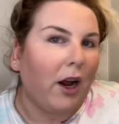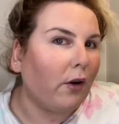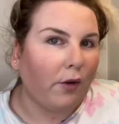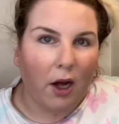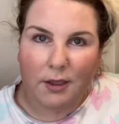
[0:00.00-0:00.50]
out
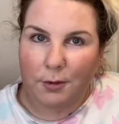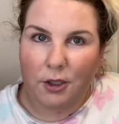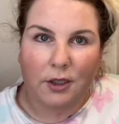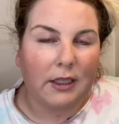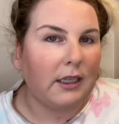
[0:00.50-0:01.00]
of
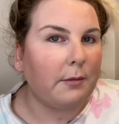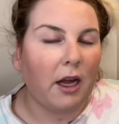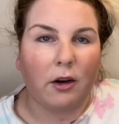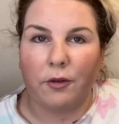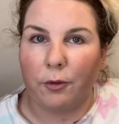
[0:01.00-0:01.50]
hospitals. It didn't
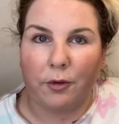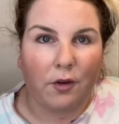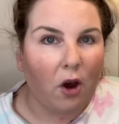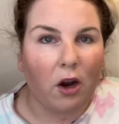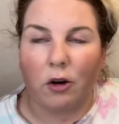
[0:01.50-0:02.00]
matter if you were his
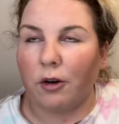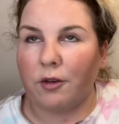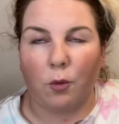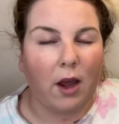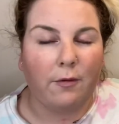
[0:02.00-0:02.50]
daughter or his
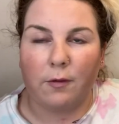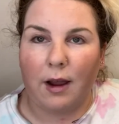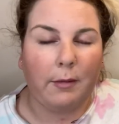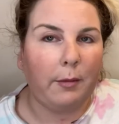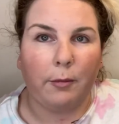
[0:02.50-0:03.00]
wife, a
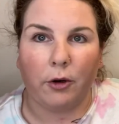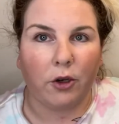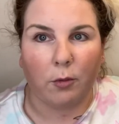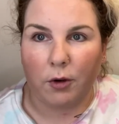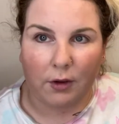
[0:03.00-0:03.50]
family member,
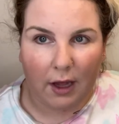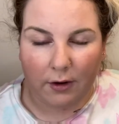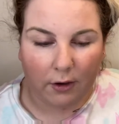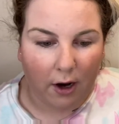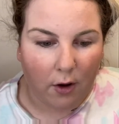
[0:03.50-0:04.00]
nobody was allowed
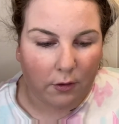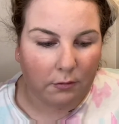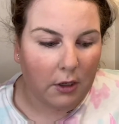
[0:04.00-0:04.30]
in or out.